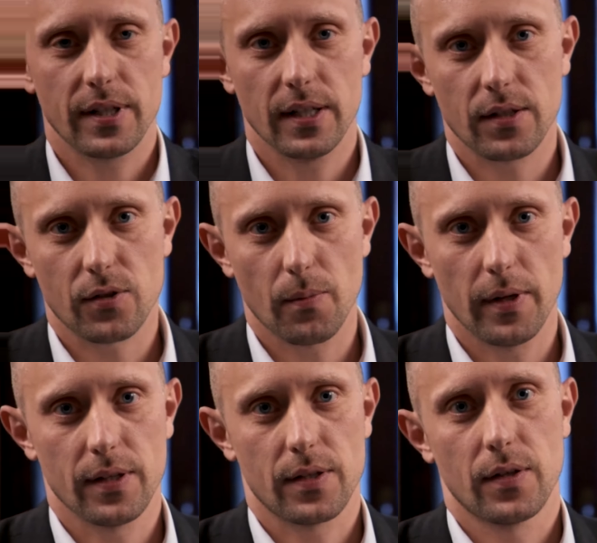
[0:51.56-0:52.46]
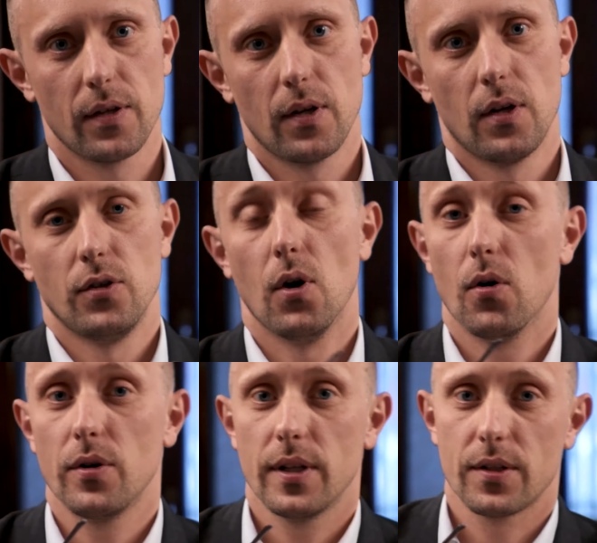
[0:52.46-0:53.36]
instruments, your
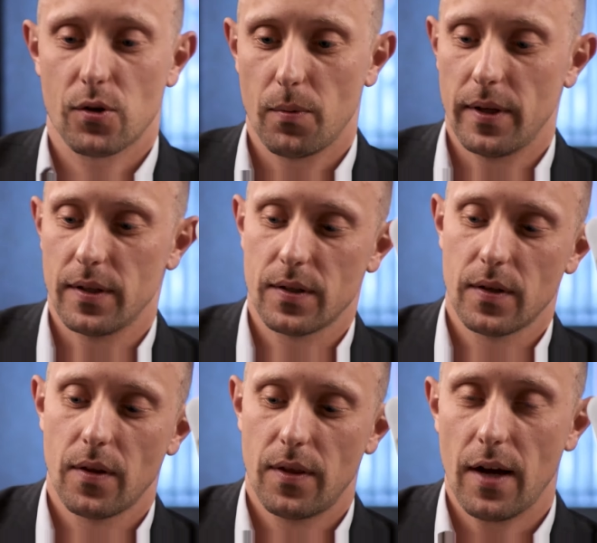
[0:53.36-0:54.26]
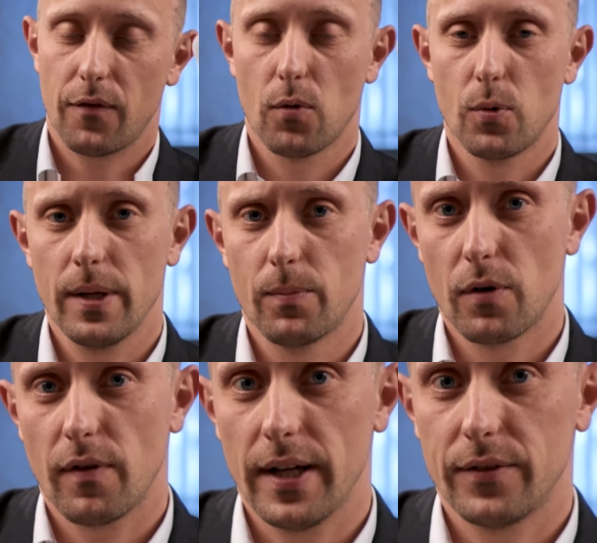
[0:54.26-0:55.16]
own instruments. Therefore we
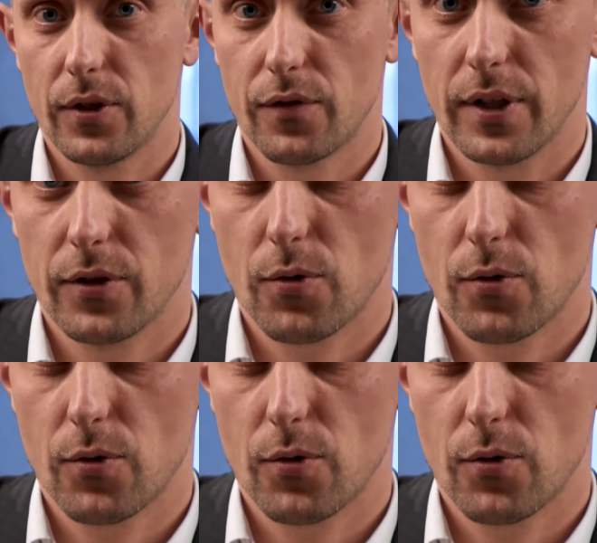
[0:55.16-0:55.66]
provide different